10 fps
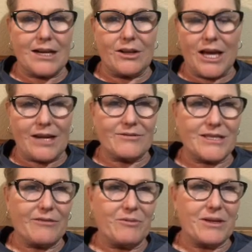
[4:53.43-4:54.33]
a lot of
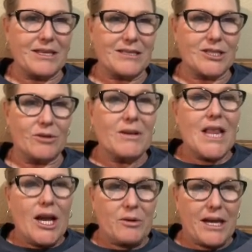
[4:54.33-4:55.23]
stuff with this too.
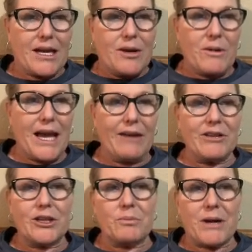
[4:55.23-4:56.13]
Okay, we have a
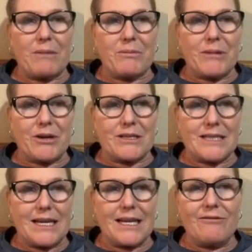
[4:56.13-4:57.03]
little problem here, is
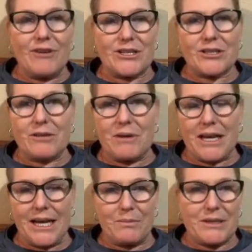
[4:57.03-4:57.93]
that eventually what
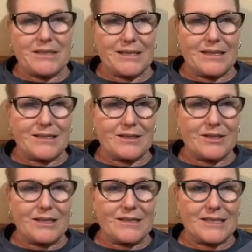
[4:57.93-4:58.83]
happens
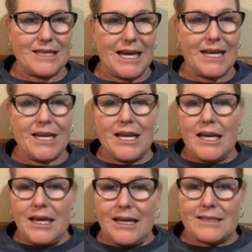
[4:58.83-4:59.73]
is that
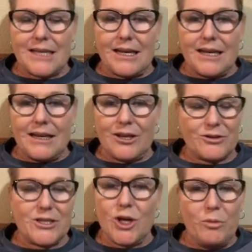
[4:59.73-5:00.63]
is that
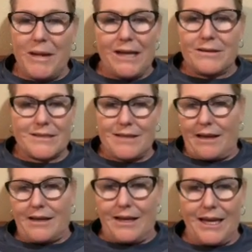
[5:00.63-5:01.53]
there's no male
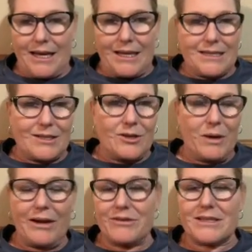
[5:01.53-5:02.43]
son. And you
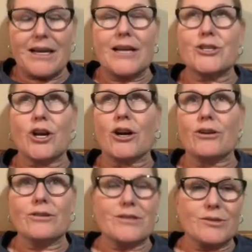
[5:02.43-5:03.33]
have this guy,
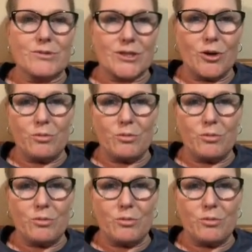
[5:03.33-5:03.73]
Charles, who's so